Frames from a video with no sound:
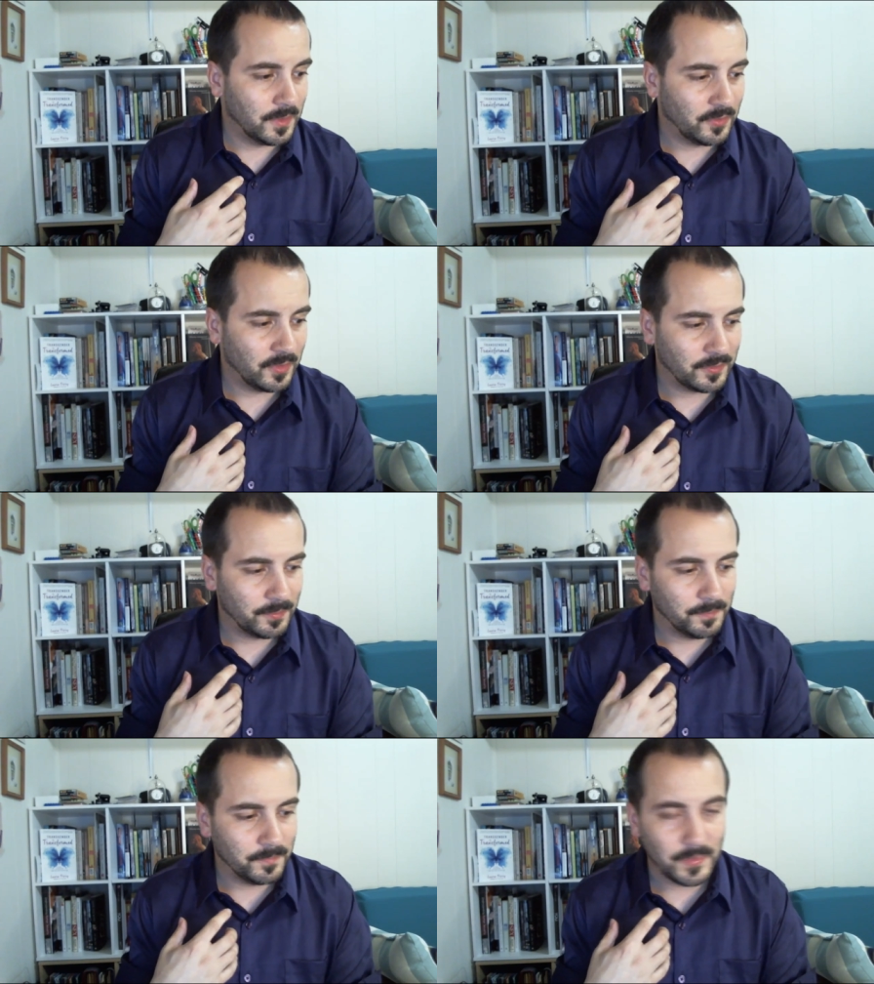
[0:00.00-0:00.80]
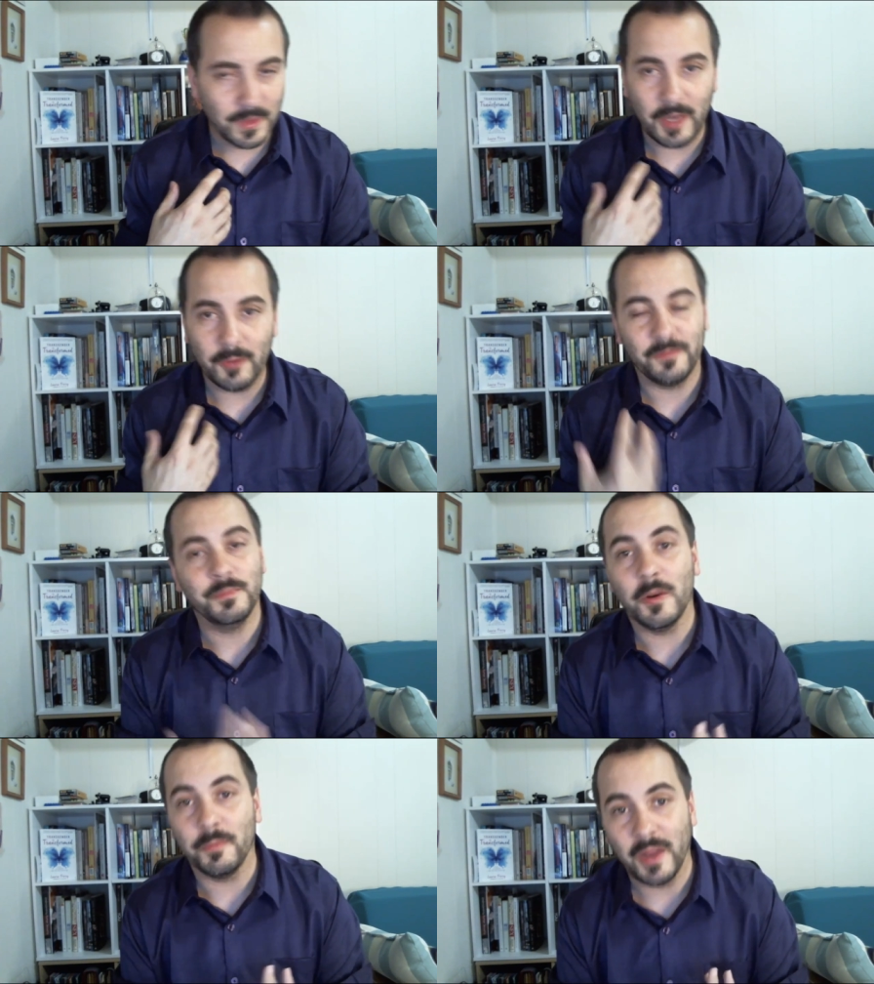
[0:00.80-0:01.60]
just their
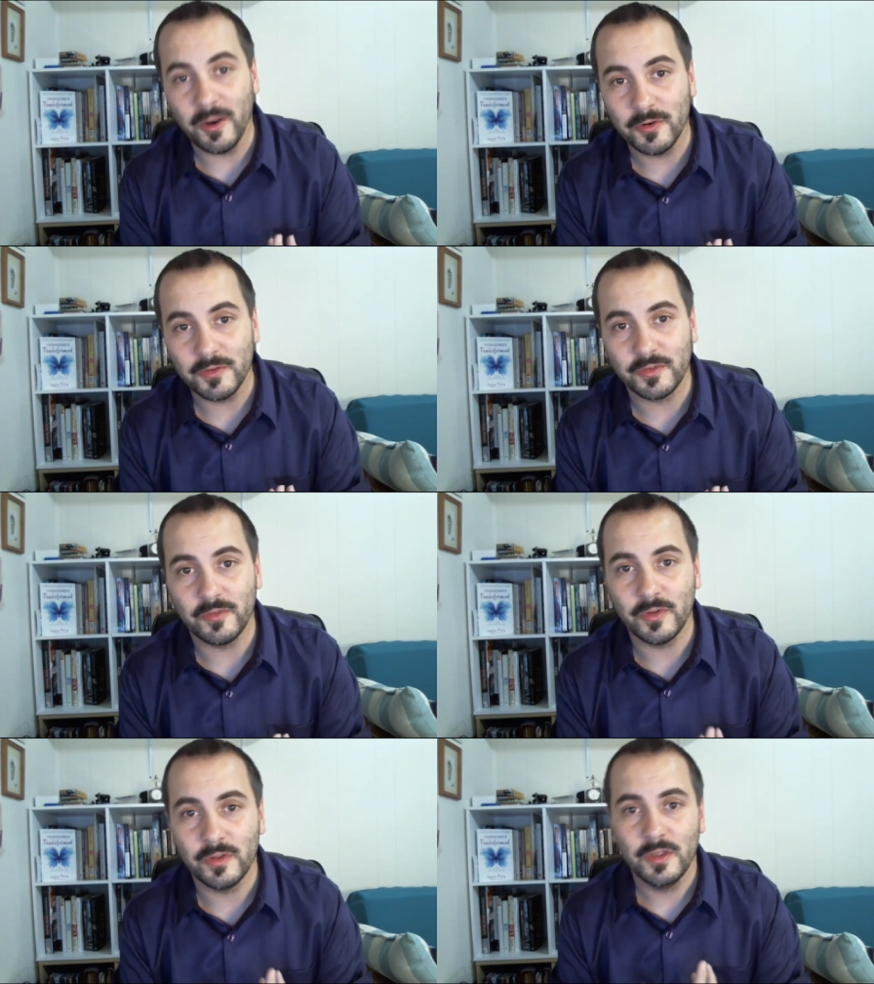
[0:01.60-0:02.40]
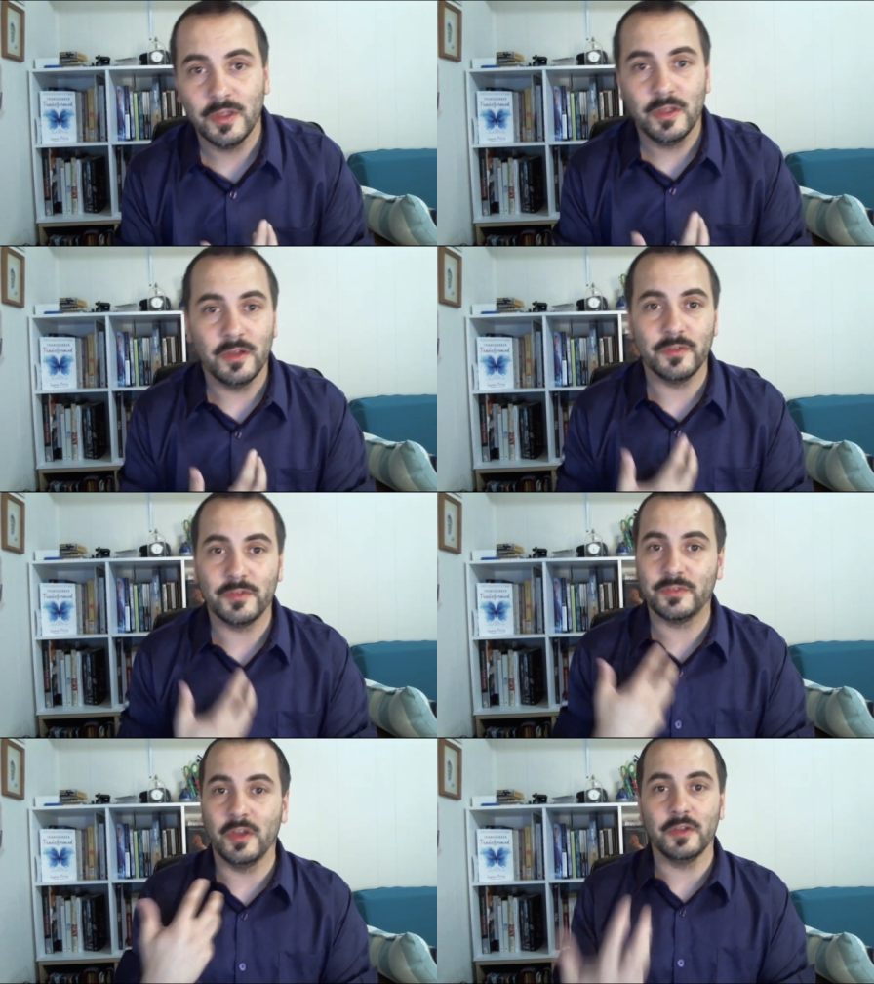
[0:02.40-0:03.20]
their parents of a of a
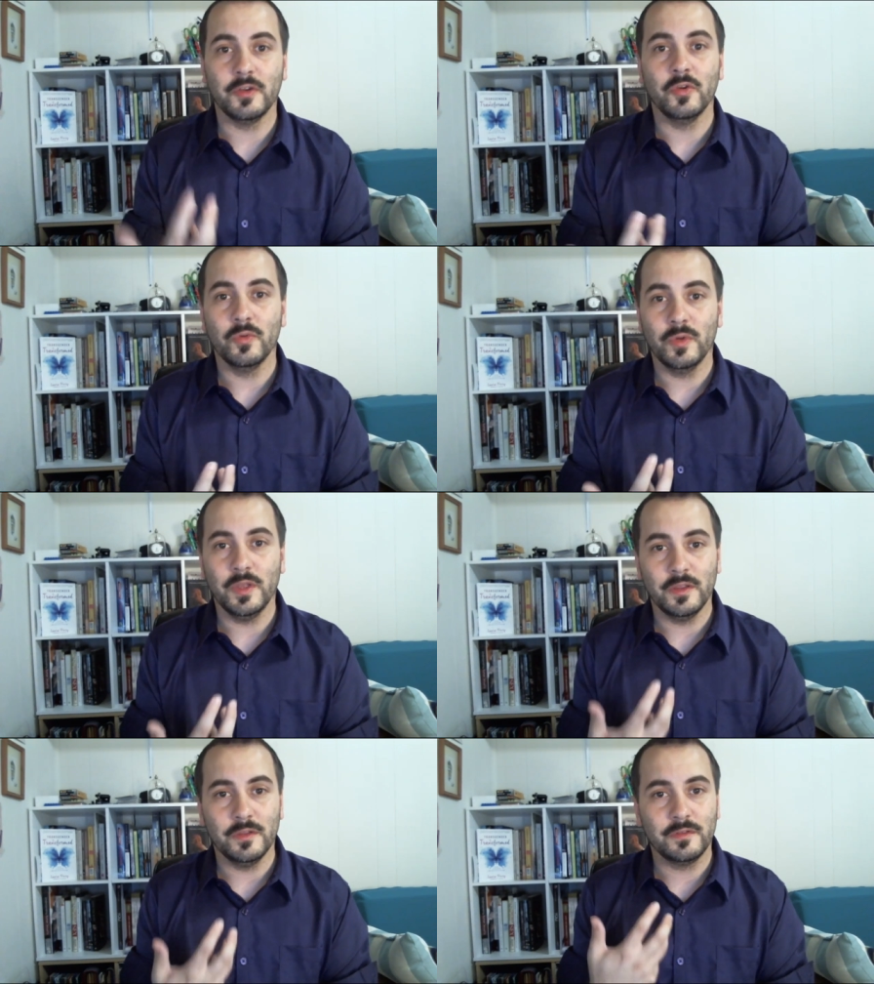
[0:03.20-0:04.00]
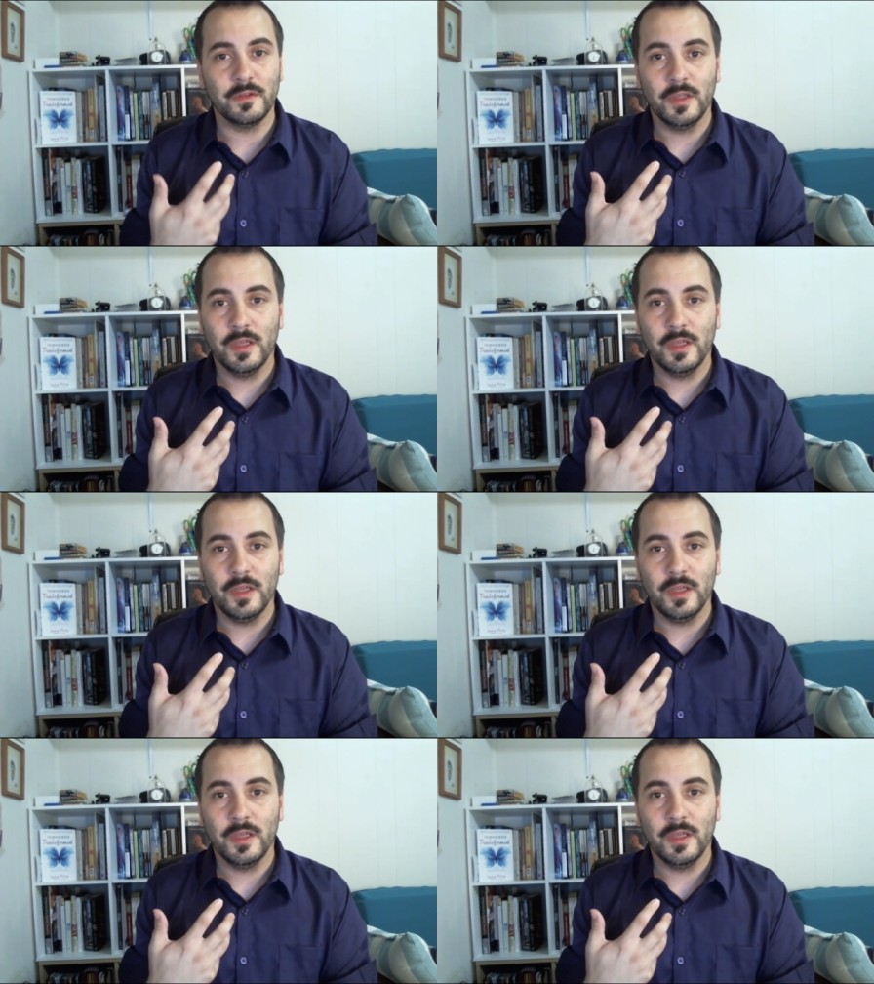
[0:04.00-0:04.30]
son who is